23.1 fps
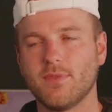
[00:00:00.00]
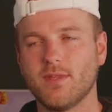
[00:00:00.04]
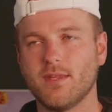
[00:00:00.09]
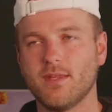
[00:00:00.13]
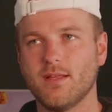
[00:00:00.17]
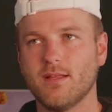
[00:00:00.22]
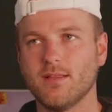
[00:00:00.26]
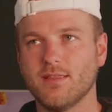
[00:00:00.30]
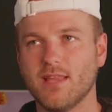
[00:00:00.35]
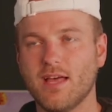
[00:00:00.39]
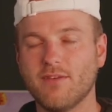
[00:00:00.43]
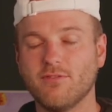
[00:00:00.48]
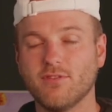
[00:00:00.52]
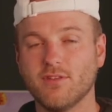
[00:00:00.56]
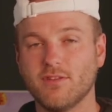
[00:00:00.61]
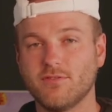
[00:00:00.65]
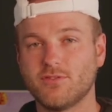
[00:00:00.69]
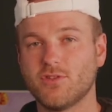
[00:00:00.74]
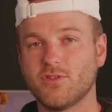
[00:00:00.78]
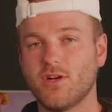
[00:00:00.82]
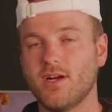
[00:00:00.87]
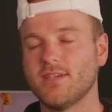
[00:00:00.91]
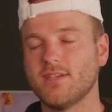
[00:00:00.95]
level of
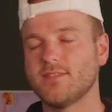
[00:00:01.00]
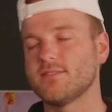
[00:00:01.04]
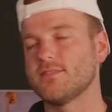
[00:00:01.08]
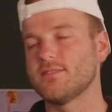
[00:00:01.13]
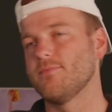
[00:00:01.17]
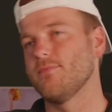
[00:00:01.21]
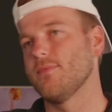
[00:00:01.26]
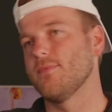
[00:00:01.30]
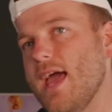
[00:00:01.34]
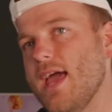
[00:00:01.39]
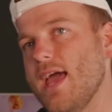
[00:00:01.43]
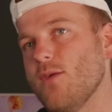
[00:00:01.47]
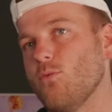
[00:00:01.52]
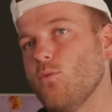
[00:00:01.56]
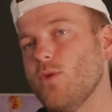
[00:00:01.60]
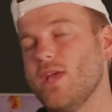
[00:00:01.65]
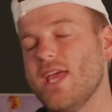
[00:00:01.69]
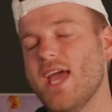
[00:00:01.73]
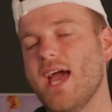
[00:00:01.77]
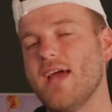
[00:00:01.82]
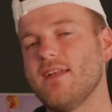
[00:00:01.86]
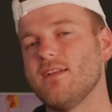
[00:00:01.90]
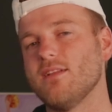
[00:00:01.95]
trust. And we
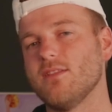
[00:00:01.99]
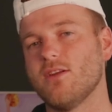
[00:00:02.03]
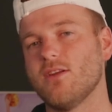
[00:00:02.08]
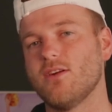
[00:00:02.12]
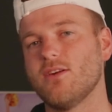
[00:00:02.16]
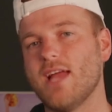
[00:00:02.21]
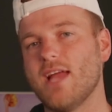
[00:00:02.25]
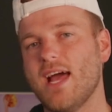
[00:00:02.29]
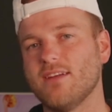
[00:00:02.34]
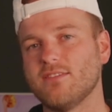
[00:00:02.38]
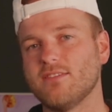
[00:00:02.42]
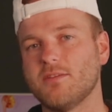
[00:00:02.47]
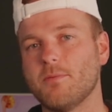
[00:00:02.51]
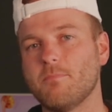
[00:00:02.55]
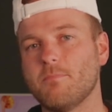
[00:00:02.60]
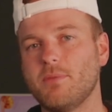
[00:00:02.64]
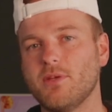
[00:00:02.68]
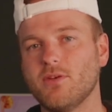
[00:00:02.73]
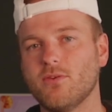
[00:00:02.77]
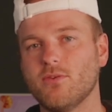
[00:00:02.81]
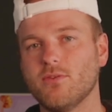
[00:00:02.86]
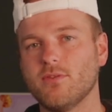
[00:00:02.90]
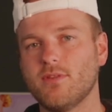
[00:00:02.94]
had to learn how to
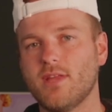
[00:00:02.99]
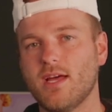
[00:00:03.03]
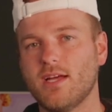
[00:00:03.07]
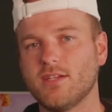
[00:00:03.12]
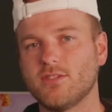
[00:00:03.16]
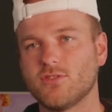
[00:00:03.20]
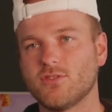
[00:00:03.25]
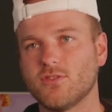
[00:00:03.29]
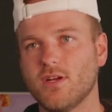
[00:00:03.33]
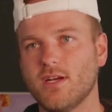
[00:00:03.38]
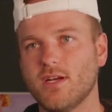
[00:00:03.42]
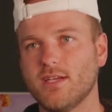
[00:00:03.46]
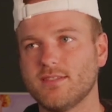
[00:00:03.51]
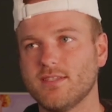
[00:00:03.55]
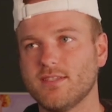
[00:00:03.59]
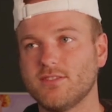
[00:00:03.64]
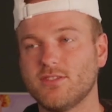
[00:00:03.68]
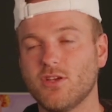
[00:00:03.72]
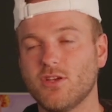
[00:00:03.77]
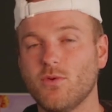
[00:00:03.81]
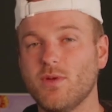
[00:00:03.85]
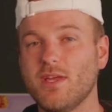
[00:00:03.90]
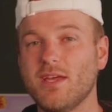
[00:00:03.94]
build that trust. And
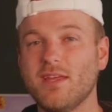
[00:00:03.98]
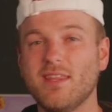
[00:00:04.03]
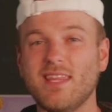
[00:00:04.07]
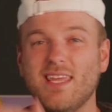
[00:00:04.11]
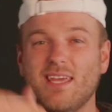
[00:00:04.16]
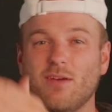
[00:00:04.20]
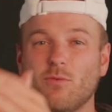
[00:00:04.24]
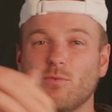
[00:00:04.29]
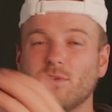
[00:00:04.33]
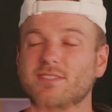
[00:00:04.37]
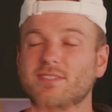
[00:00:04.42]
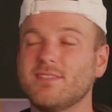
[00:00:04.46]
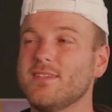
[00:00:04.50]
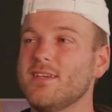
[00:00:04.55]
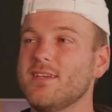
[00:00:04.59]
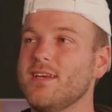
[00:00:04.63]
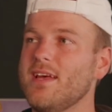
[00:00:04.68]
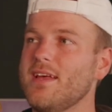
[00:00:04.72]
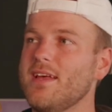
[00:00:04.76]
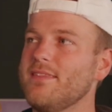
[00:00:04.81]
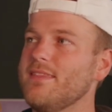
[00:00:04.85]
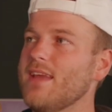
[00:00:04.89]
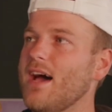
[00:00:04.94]
so it was
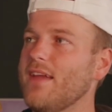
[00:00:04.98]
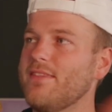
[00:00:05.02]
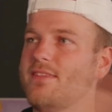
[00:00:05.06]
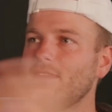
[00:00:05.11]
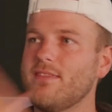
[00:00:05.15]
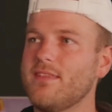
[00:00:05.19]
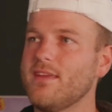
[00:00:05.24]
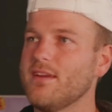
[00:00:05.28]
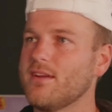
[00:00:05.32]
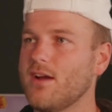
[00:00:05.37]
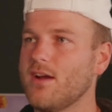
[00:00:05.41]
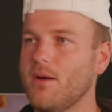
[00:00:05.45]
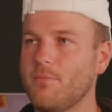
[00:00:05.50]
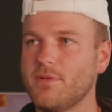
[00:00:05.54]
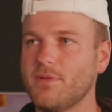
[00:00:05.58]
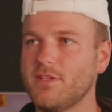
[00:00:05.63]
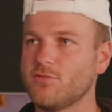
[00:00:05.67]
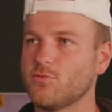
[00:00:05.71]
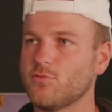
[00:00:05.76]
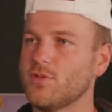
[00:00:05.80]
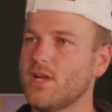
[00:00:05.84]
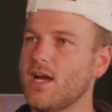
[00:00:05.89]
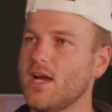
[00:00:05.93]
not that the
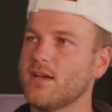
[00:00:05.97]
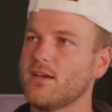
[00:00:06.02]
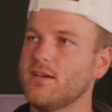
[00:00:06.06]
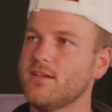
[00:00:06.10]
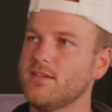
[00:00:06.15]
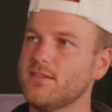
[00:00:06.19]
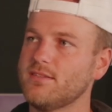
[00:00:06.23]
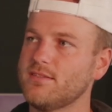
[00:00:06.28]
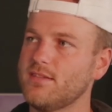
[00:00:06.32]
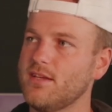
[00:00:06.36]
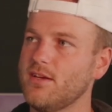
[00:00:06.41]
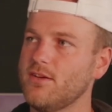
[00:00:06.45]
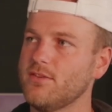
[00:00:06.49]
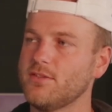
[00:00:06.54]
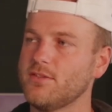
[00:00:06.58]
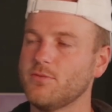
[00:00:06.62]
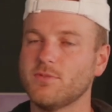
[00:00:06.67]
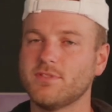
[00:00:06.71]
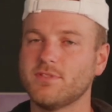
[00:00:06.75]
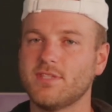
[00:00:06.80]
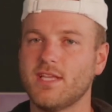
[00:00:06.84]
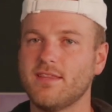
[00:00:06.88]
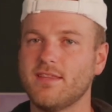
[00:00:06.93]
companies were not good at sales. It
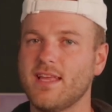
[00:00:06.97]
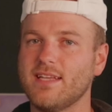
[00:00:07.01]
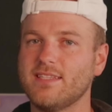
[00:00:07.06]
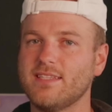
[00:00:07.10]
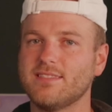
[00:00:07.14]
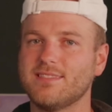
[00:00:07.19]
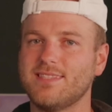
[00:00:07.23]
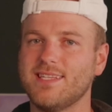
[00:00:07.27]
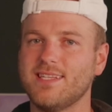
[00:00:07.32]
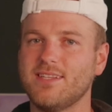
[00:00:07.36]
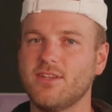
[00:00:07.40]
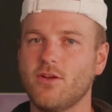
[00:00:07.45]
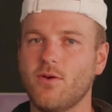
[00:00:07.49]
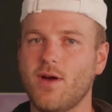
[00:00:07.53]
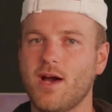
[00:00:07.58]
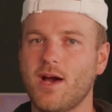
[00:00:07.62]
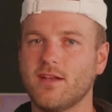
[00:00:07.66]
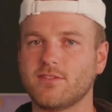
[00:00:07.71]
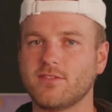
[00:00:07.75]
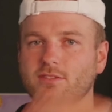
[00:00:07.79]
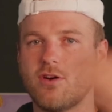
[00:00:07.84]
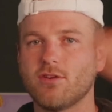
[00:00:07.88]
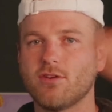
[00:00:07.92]
was that they just didn't know how
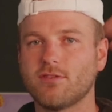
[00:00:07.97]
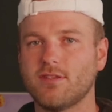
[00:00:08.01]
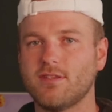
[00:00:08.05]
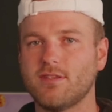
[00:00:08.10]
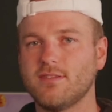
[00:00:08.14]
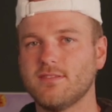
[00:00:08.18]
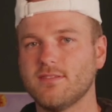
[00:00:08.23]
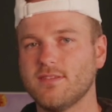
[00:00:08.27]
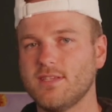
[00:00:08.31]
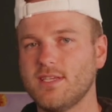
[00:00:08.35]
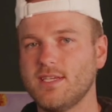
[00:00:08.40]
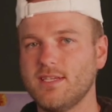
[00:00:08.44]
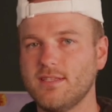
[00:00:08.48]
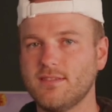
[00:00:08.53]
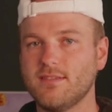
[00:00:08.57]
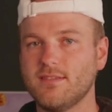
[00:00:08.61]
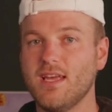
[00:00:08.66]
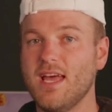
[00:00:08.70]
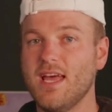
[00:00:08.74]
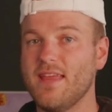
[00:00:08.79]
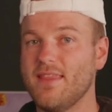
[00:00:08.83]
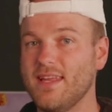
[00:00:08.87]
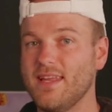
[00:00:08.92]
to talk to these leads.
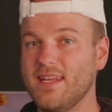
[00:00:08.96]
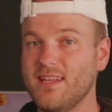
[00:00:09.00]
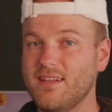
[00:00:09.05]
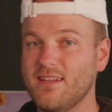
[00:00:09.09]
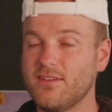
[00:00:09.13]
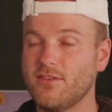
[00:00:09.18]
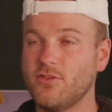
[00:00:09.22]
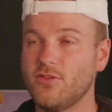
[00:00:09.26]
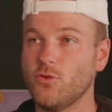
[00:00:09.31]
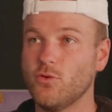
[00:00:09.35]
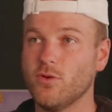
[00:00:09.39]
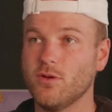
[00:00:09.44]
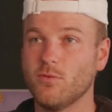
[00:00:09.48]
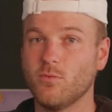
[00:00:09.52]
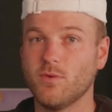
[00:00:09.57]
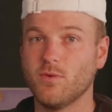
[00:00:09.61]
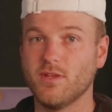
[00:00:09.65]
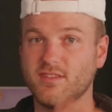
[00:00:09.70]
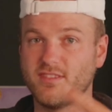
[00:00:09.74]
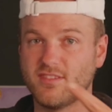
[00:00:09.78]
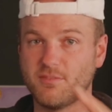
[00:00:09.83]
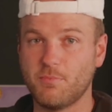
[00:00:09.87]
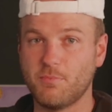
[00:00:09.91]
They needed to do it
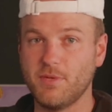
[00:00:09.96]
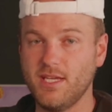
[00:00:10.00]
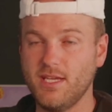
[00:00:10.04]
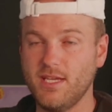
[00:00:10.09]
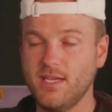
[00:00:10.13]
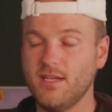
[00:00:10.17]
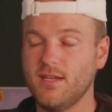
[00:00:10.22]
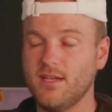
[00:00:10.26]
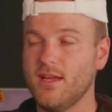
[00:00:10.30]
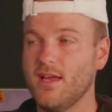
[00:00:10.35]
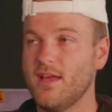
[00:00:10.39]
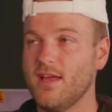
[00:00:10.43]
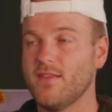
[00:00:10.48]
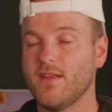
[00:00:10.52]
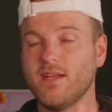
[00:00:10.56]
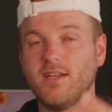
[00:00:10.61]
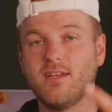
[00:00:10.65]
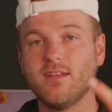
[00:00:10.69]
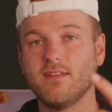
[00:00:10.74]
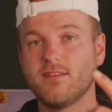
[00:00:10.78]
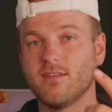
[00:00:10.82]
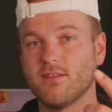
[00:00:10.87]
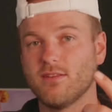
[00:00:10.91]
with speed. They
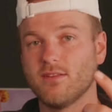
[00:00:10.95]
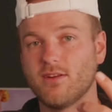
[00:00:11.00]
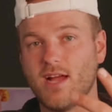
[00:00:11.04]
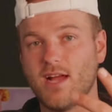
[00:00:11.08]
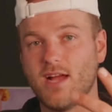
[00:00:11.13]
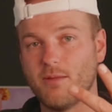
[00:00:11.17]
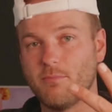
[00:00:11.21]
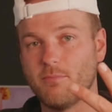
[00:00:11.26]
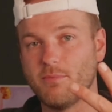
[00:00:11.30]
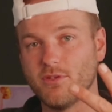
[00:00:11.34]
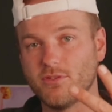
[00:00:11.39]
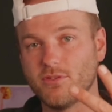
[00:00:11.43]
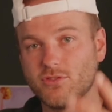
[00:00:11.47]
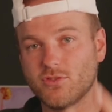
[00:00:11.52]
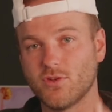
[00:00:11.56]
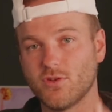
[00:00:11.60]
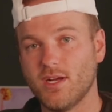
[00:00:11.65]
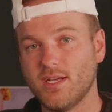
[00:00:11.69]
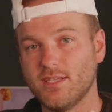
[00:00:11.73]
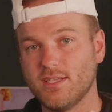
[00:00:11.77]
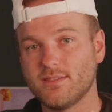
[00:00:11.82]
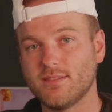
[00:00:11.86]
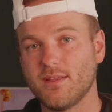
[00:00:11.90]
needed to learn how to build
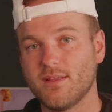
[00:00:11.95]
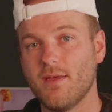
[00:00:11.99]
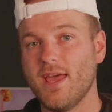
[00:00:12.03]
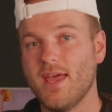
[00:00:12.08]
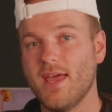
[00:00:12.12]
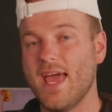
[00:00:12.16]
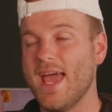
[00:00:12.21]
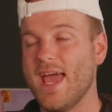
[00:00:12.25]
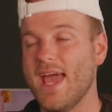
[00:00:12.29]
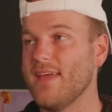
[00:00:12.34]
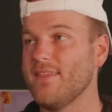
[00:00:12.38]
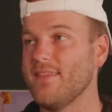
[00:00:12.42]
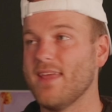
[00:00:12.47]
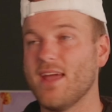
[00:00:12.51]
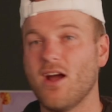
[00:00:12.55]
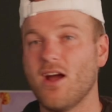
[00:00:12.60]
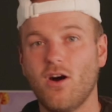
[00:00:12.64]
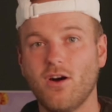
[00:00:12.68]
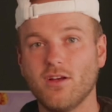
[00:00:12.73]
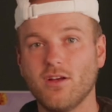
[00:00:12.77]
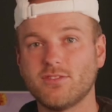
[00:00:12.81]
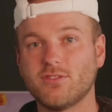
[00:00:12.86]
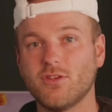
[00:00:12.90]
trust. And they
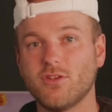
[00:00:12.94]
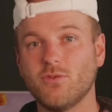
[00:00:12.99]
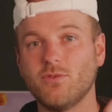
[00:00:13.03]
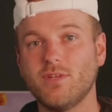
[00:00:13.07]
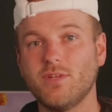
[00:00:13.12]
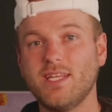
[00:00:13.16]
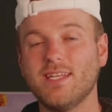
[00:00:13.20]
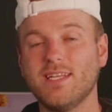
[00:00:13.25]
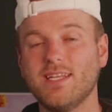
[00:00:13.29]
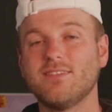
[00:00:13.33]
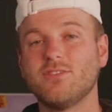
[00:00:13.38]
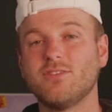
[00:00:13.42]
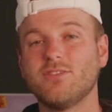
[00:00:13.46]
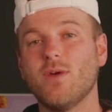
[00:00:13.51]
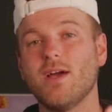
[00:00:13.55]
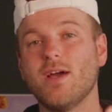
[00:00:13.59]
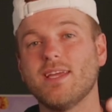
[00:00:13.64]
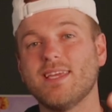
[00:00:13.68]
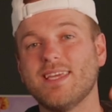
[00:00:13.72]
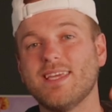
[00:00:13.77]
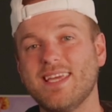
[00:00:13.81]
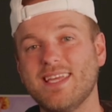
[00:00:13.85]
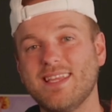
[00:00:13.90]
also needed to
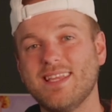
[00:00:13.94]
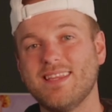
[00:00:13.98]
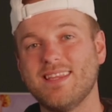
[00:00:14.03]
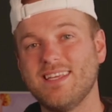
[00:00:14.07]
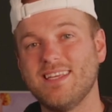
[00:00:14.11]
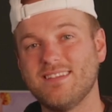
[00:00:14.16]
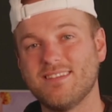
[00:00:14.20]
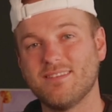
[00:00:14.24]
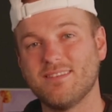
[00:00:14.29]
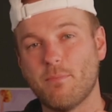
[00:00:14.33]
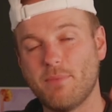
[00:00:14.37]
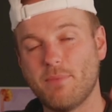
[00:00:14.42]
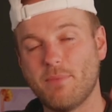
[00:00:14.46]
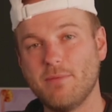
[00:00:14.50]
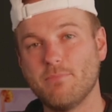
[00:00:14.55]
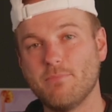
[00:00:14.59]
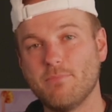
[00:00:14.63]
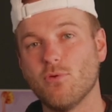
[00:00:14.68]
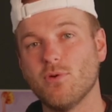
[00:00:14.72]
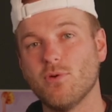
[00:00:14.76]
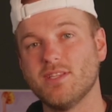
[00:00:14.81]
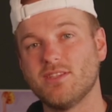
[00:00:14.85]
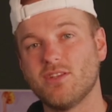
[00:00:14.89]
get these
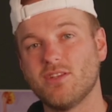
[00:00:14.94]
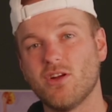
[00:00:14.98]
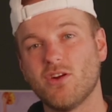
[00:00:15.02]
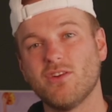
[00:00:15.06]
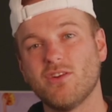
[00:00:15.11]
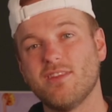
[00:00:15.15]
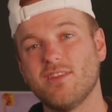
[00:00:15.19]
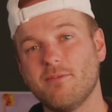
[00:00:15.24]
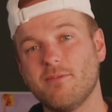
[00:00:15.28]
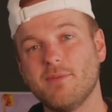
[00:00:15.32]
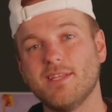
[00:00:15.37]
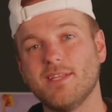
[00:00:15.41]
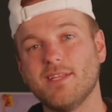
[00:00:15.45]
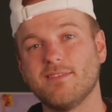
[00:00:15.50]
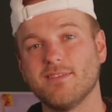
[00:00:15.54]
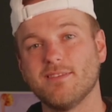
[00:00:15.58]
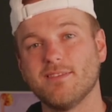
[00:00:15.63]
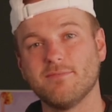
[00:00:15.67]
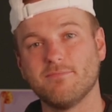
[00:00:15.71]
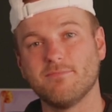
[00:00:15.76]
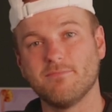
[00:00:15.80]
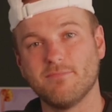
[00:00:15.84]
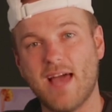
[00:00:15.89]
people and turn them
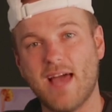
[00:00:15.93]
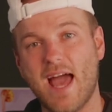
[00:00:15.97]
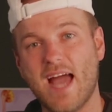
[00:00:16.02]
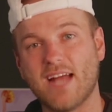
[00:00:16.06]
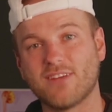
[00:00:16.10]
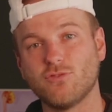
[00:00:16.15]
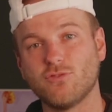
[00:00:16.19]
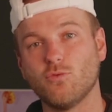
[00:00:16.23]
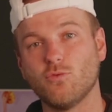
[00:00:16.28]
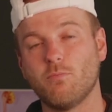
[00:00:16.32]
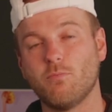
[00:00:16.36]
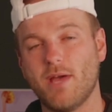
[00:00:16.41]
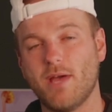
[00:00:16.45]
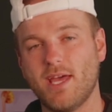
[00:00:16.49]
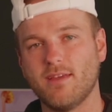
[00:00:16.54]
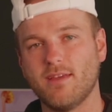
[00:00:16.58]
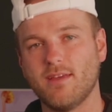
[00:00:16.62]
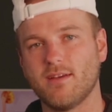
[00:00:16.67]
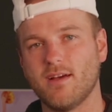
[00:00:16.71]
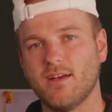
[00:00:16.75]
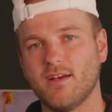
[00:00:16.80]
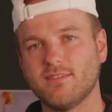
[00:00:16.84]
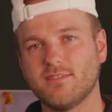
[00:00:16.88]
into actual paying
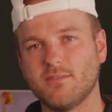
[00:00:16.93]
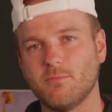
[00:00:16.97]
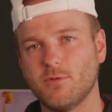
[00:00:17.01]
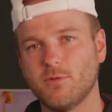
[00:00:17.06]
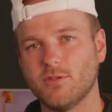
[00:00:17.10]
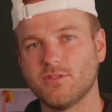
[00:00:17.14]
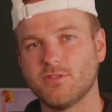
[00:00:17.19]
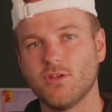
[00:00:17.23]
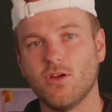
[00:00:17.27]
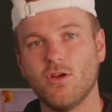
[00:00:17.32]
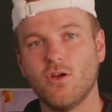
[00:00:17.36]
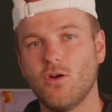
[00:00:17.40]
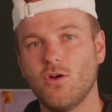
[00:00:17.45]
customers.